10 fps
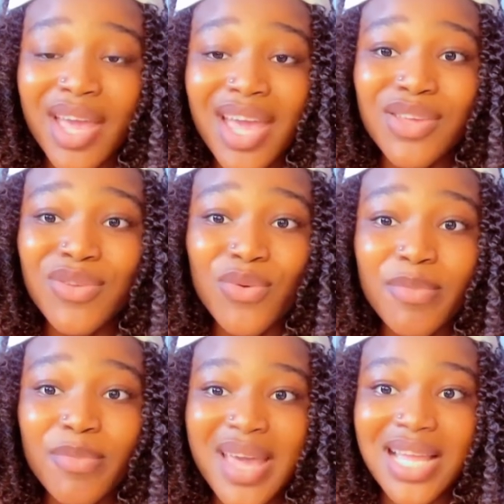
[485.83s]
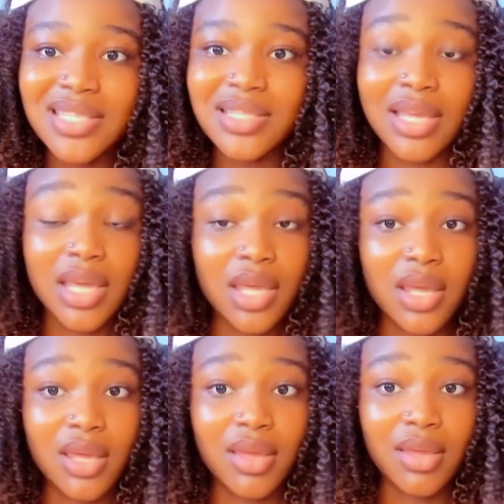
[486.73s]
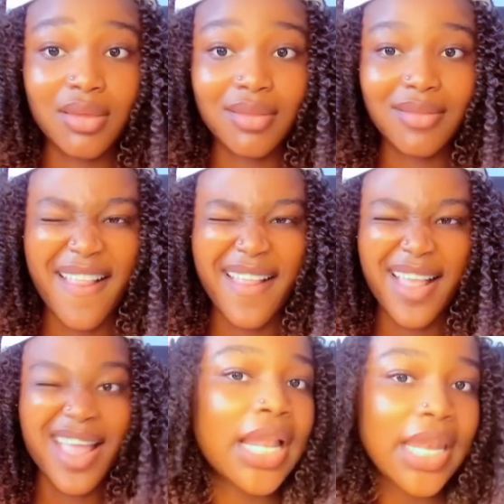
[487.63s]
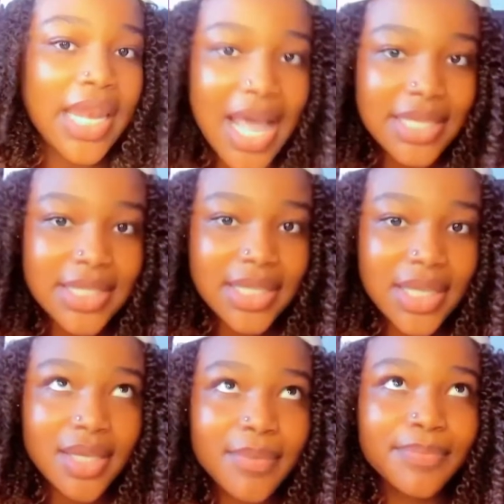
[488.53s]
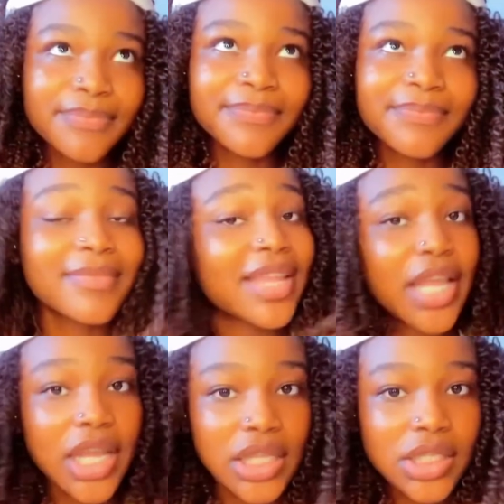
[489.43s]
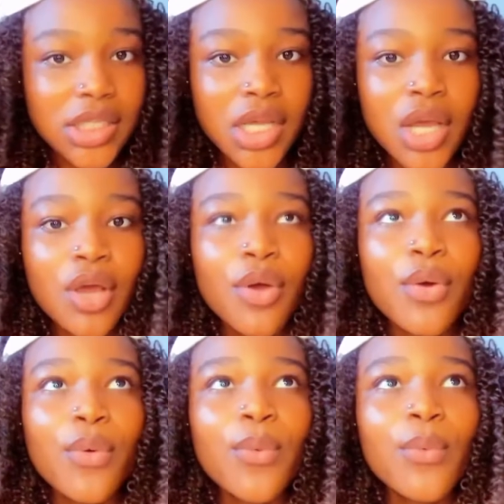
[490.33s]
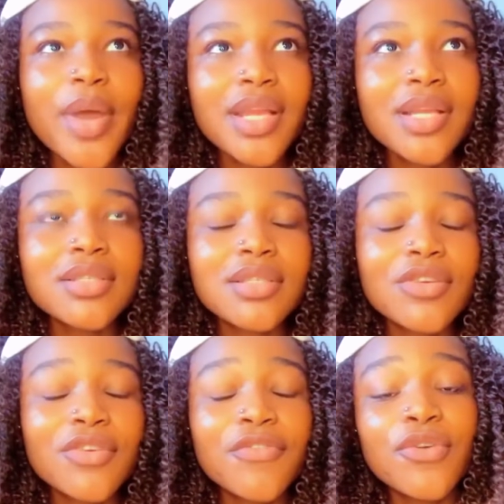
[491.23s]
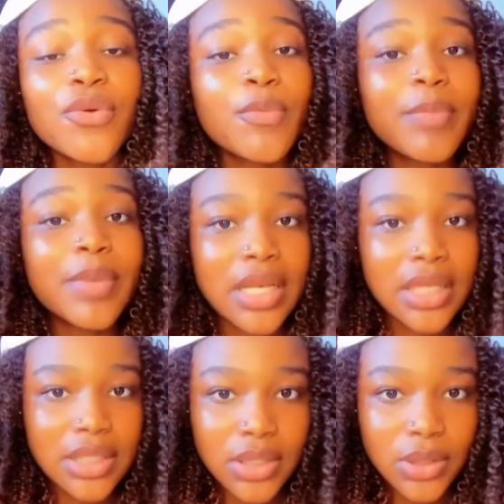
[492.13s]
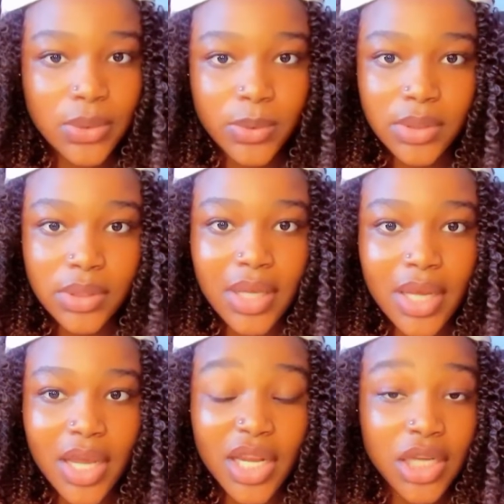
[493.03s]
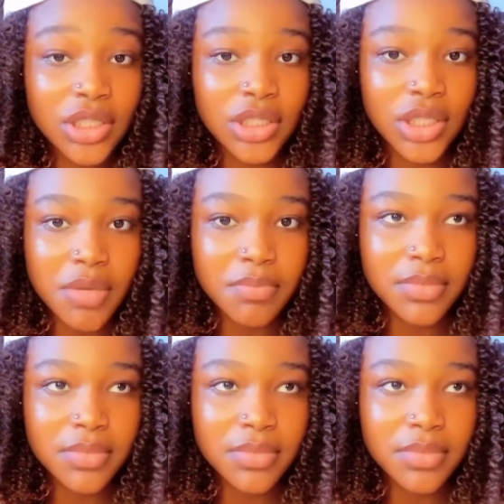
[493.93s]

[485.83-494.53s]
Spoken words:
you'll be bed sick. Lastly is when you feel belittled and ashamed.